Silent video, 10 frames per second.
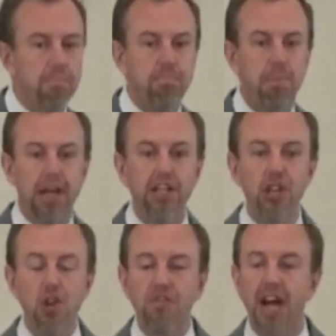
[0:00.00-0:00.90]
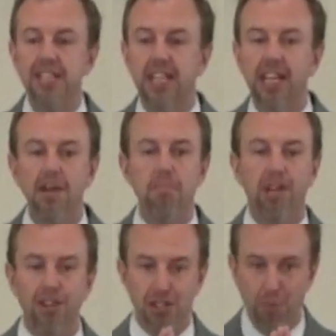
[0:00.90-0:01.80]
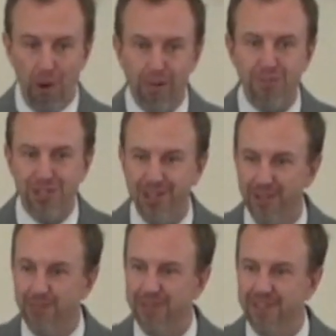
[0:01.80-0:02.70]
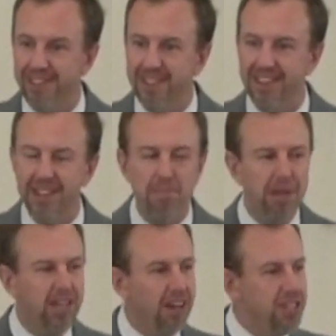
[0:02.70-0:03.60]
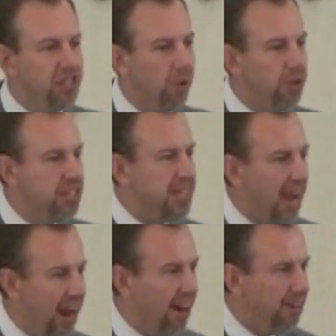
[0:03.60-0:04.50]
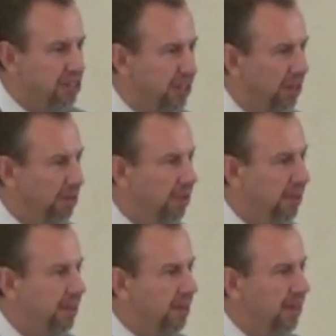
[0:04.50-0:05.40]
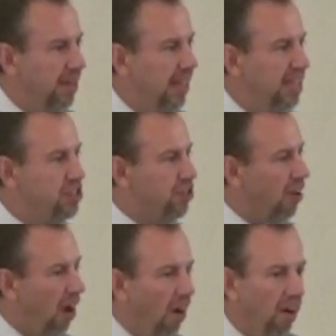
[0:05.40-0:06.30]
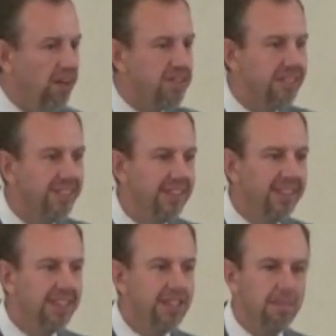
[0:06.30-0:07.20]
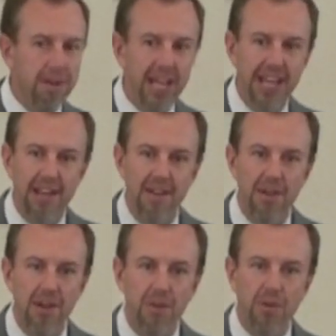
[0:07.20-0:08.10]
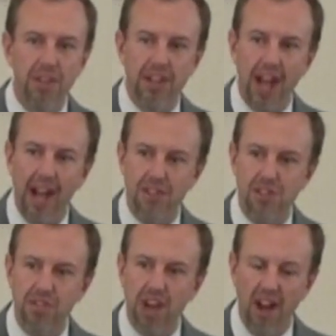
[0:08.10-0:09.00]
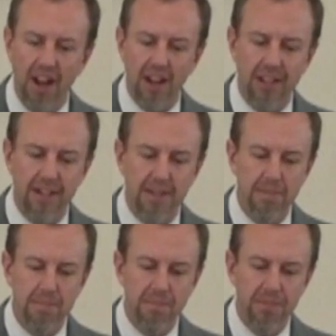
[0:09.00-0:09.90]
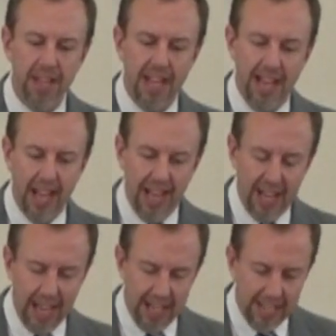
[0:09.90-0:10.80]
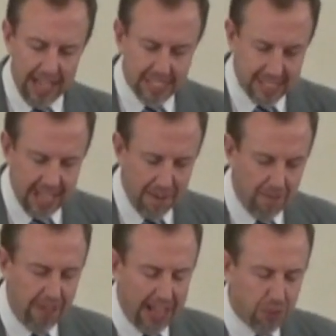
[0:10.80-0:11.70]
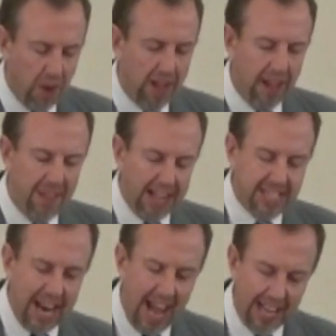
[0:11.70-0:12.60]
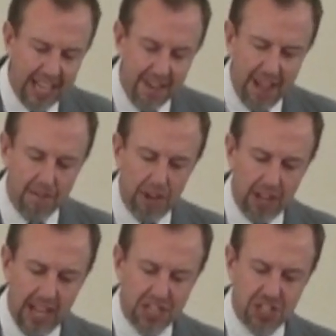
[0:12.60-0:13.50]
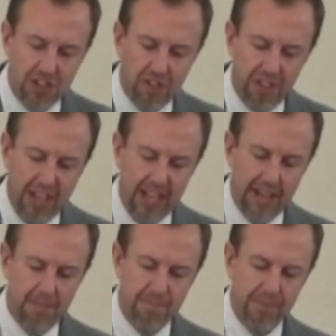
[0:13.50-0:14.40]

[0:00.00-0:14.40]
But you've got to come because you want to, Amen. because it's your desire to. It's your heart to be within the house of God. It, it, it, it's different. That's, what, that's that idea, that relational thing.